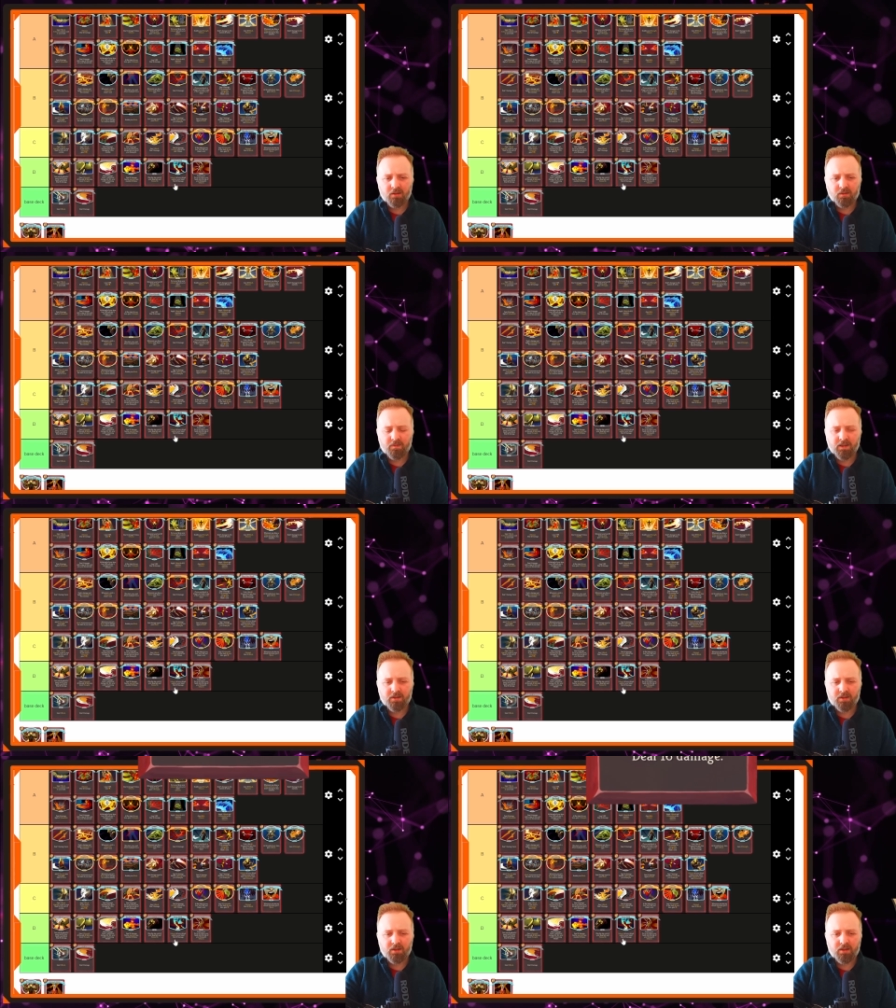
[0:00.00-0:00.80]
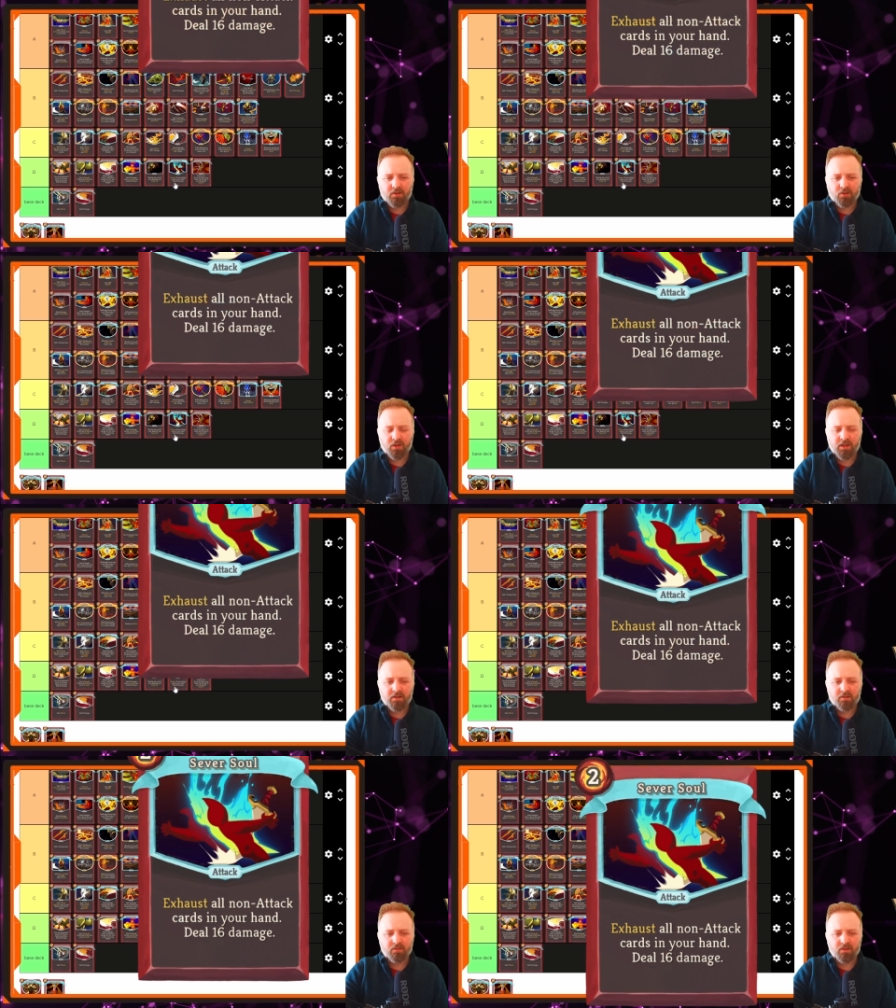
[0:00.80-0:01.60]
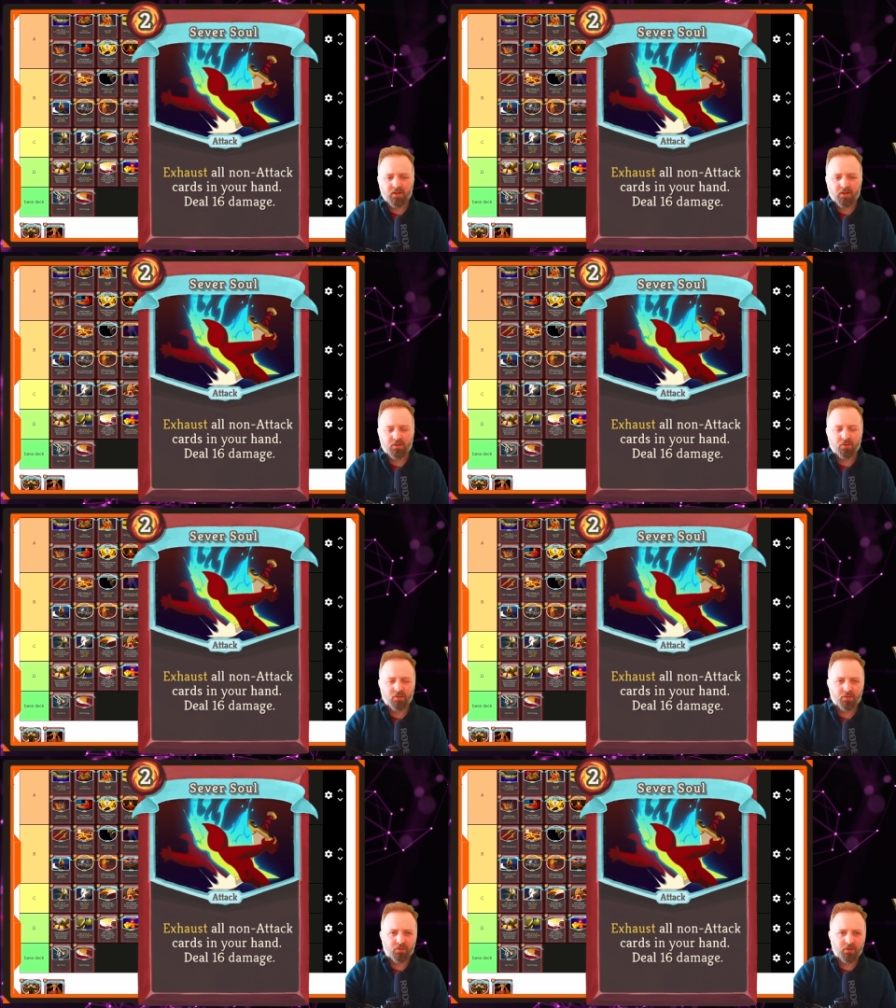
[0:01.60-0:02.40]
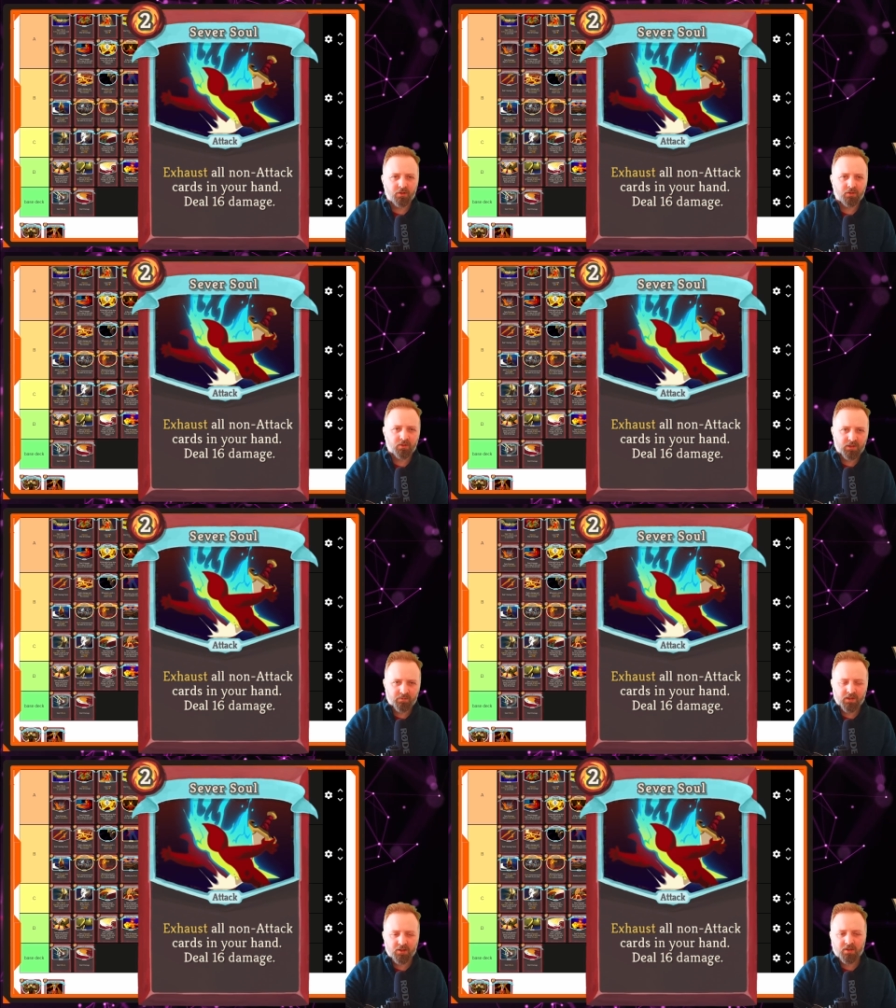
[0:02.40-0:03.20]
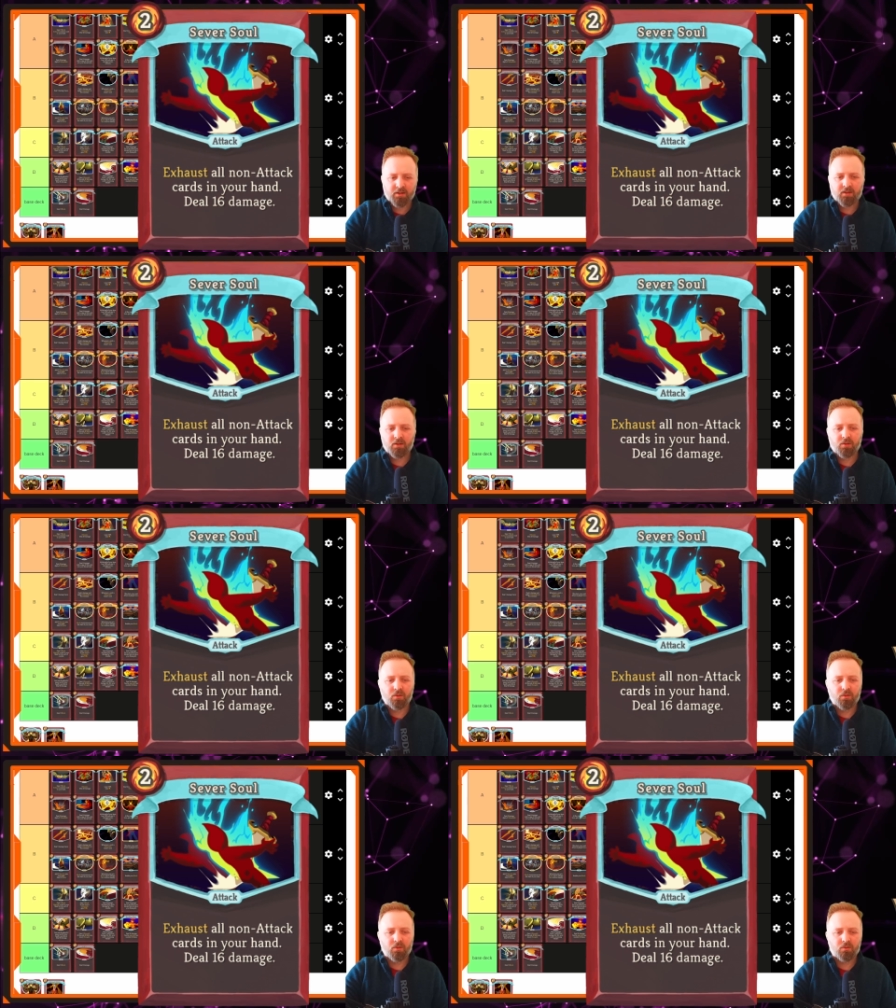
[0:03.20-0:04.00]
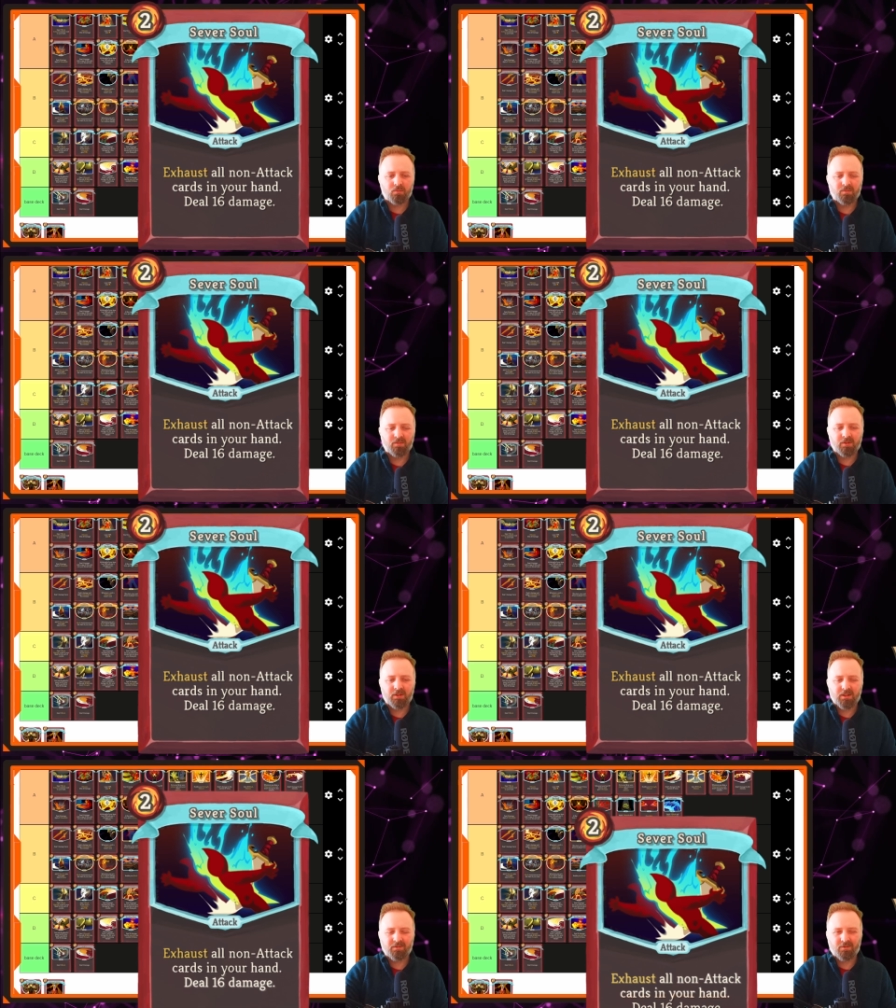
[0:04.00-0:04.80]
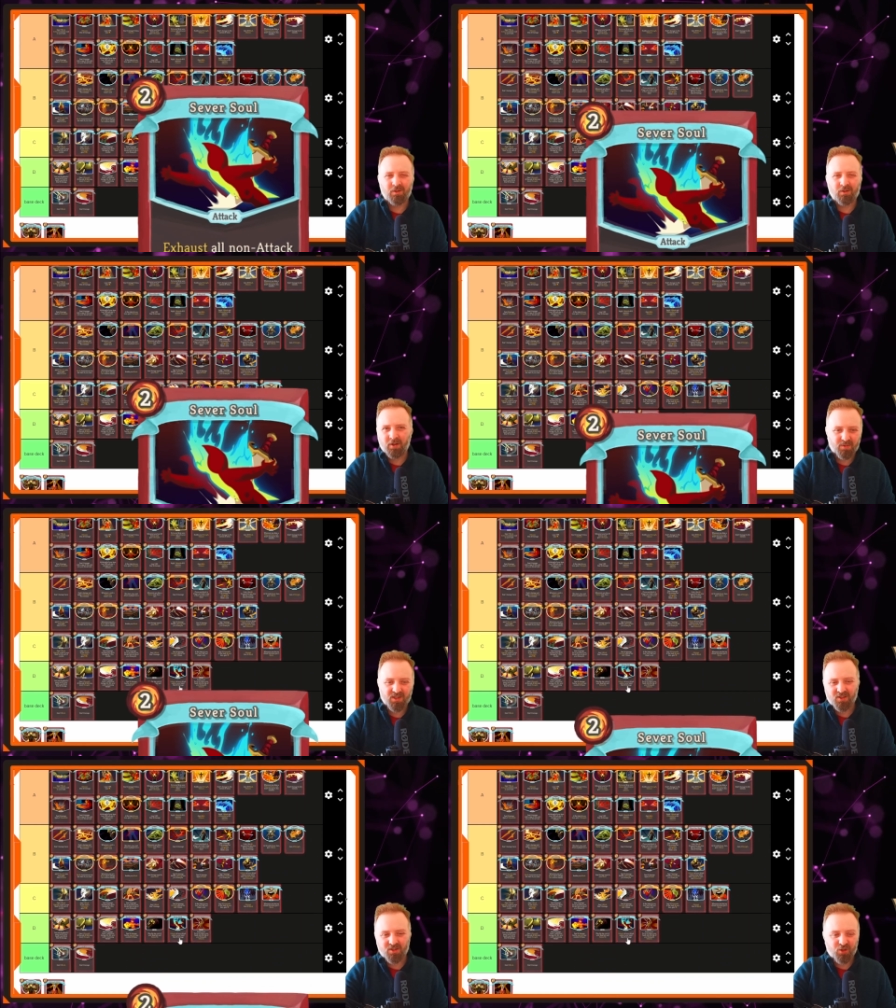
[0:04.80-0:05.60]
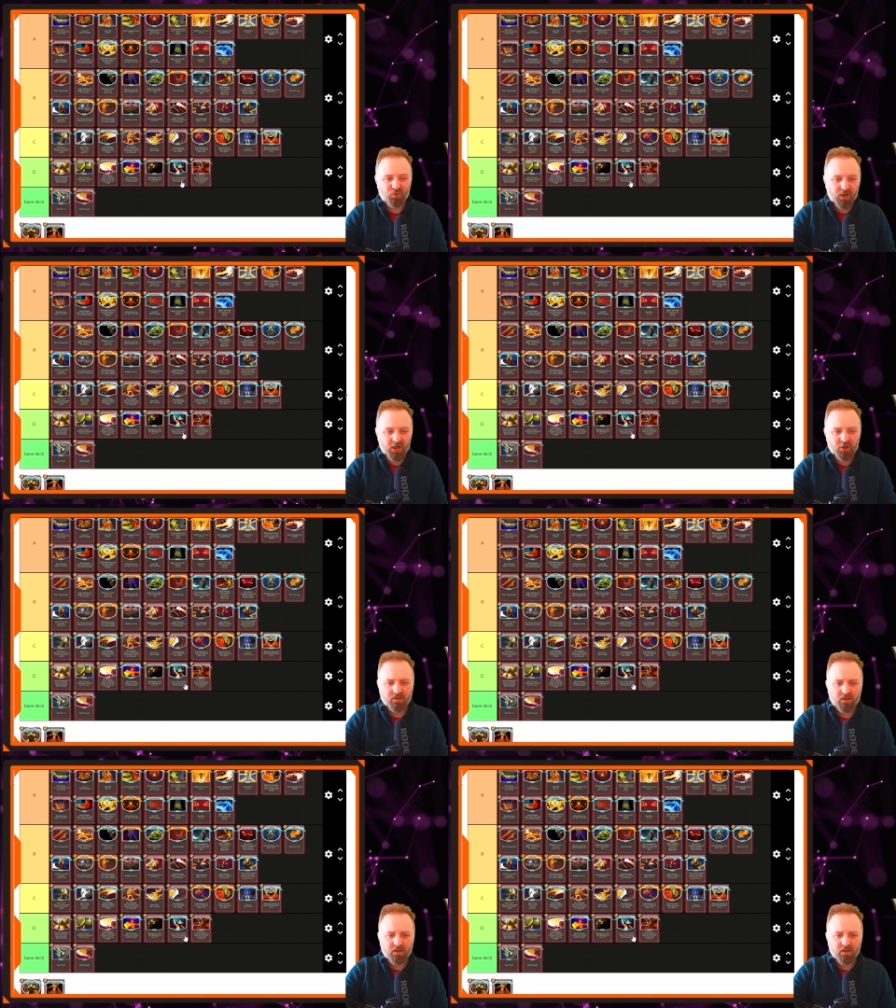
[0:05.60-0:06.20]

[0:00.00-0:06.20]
The fact that you need to try and exhaust all your defense cards, or you've got a very specific situation,